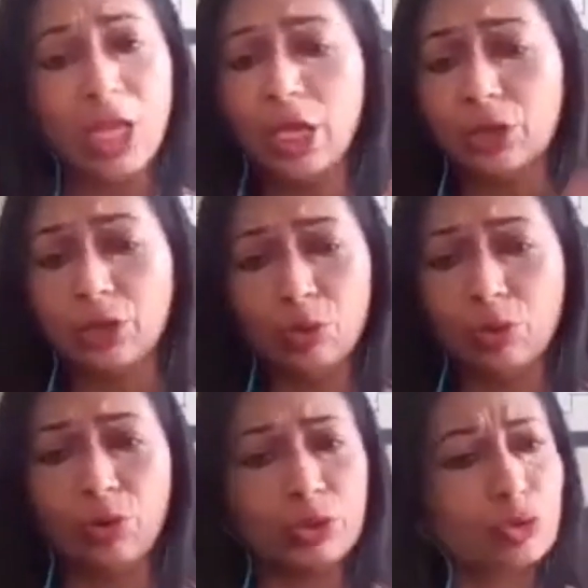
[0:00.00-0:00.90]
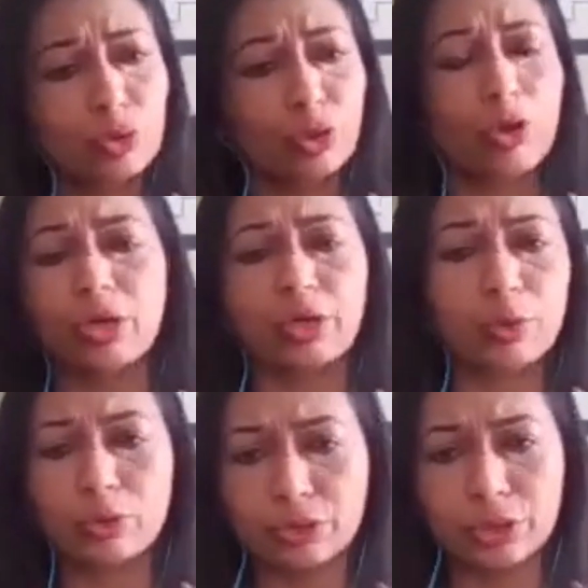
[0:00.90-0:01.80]
You go to your
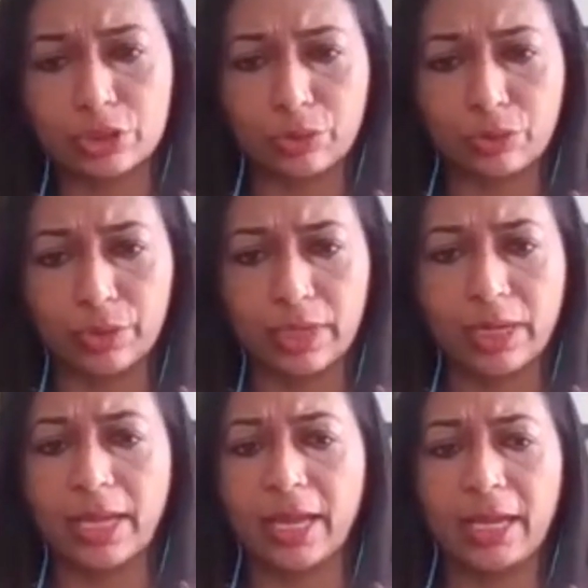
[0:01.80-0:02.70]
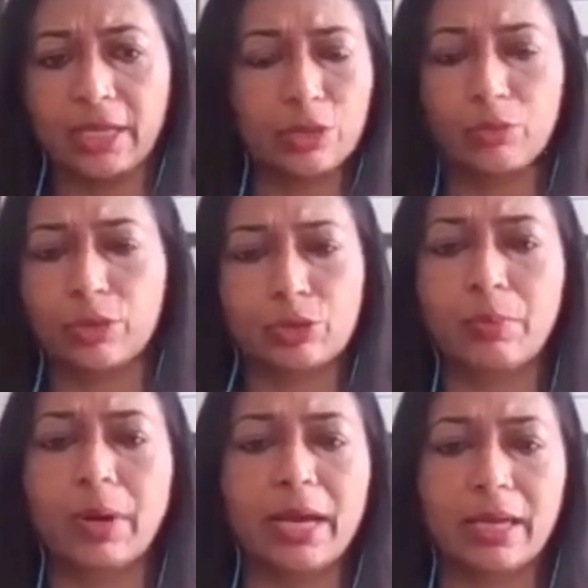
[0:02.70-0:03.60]
grocery store and you want to
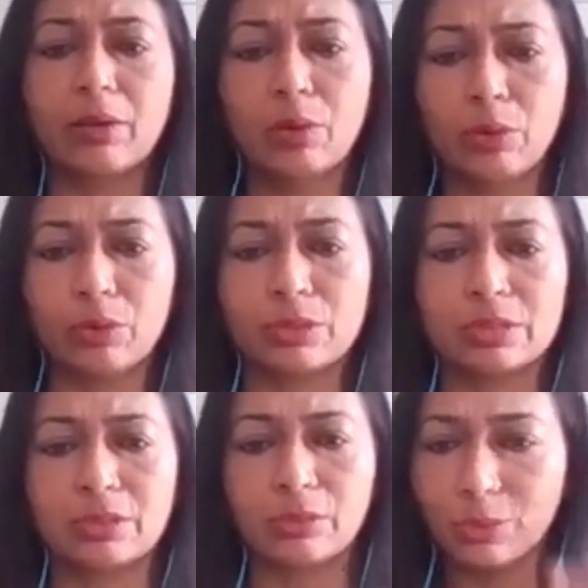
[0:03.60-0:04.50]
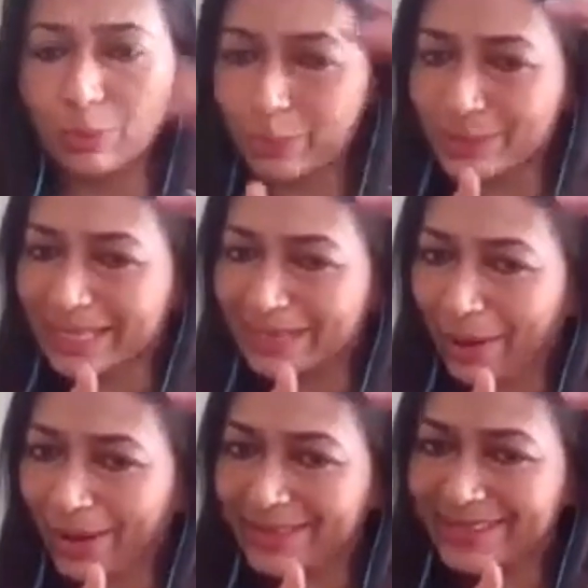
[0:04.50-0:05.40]
buy glucose, glucose, that
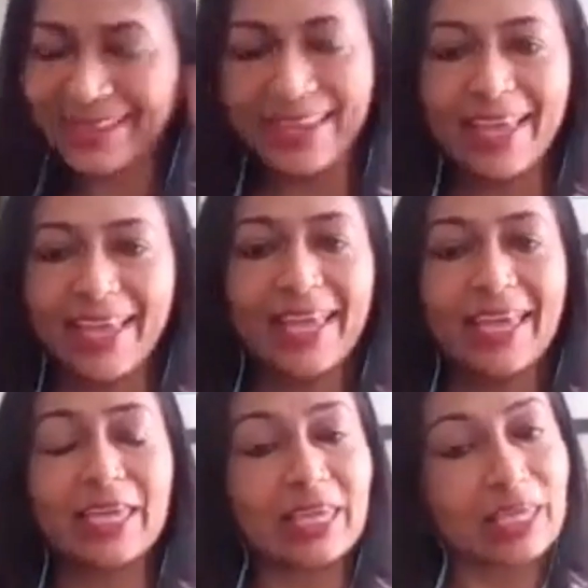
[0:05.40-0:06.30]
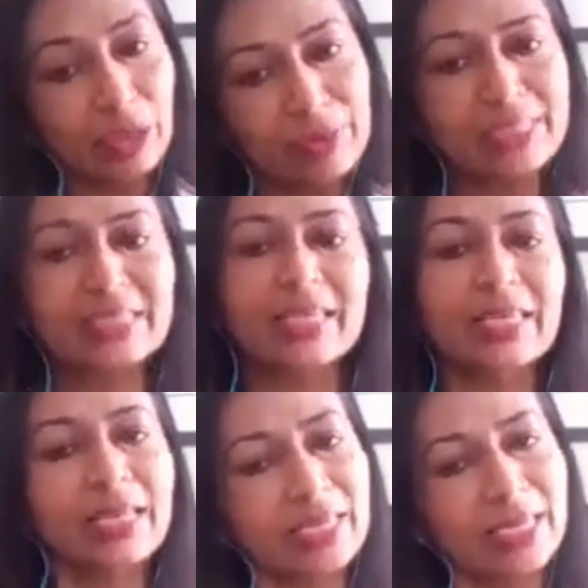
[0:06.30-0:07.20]
box, you will see
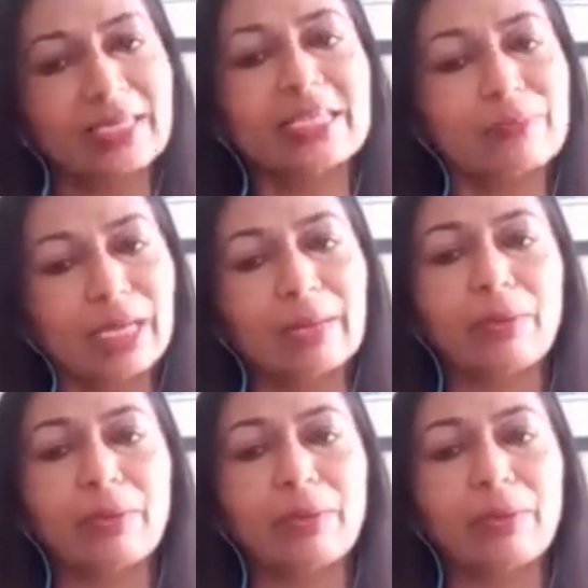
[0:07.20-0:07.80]
that it is made up